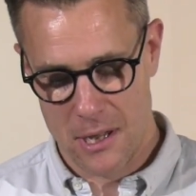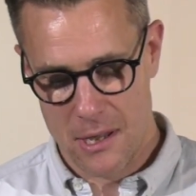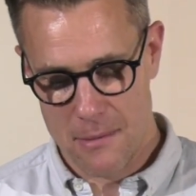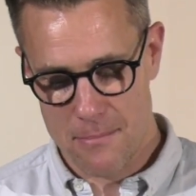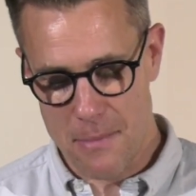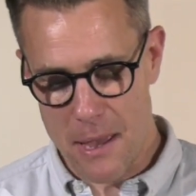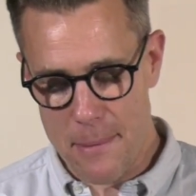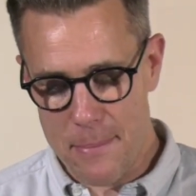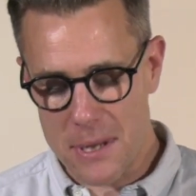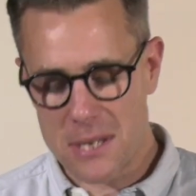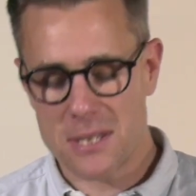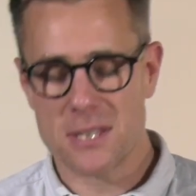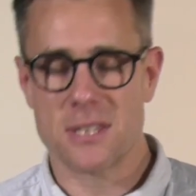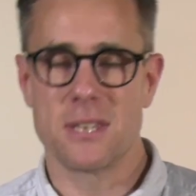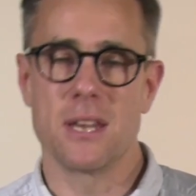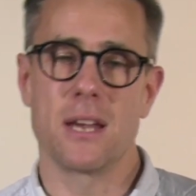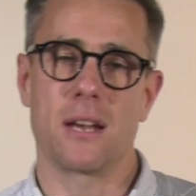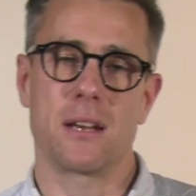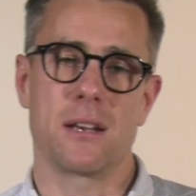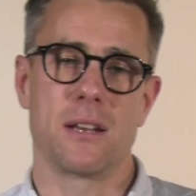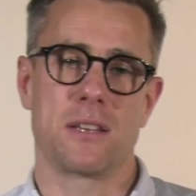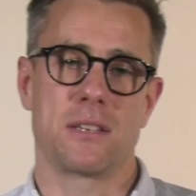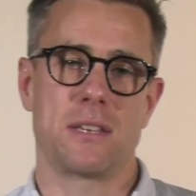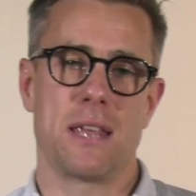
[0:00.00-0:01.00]
Maybe
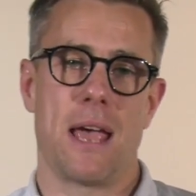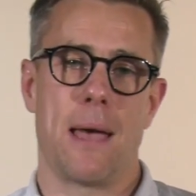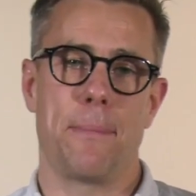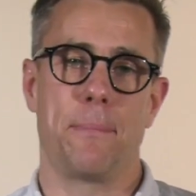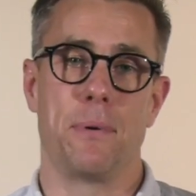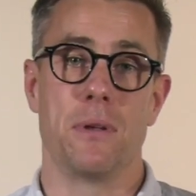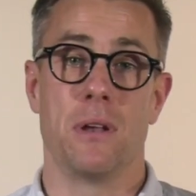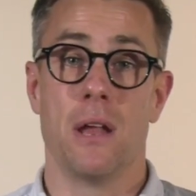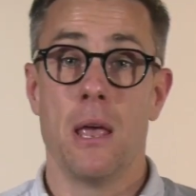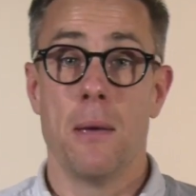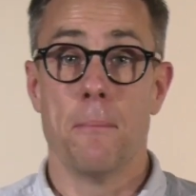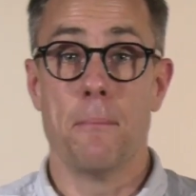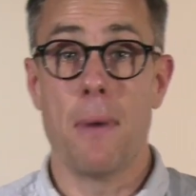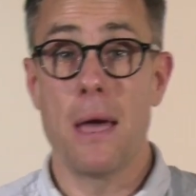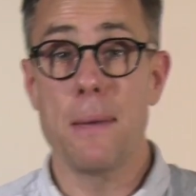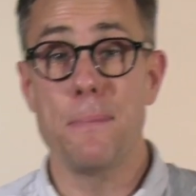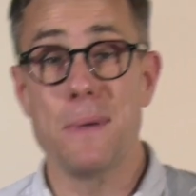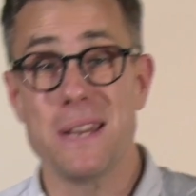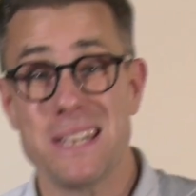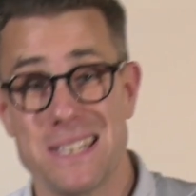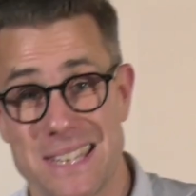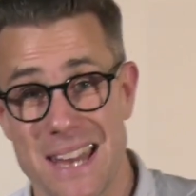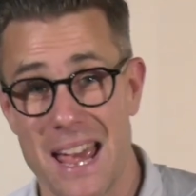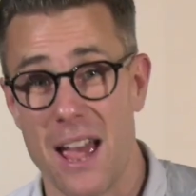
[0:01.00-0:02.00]
sickness happened. Maybe
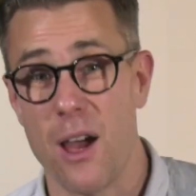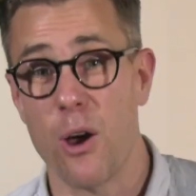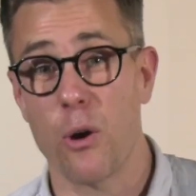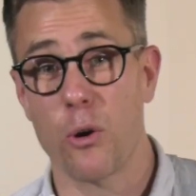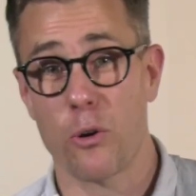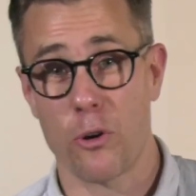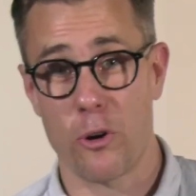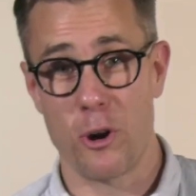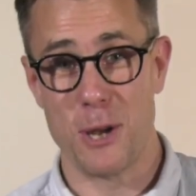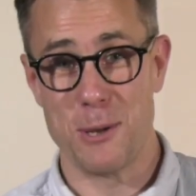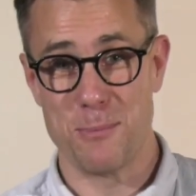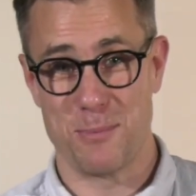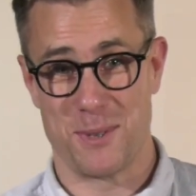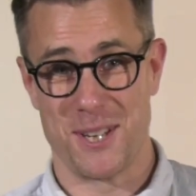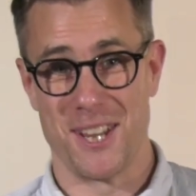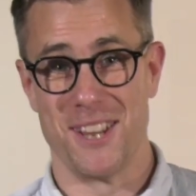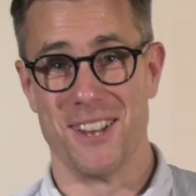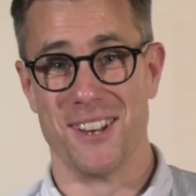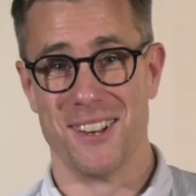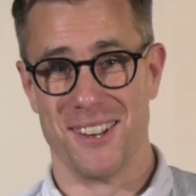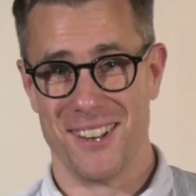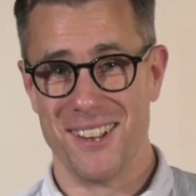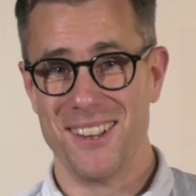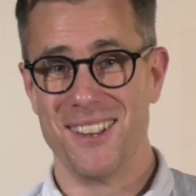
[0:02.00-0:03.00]
doubt creeped
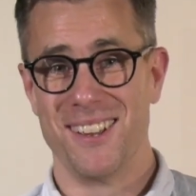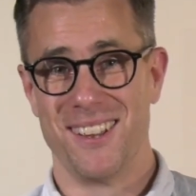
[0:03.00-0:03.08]
in.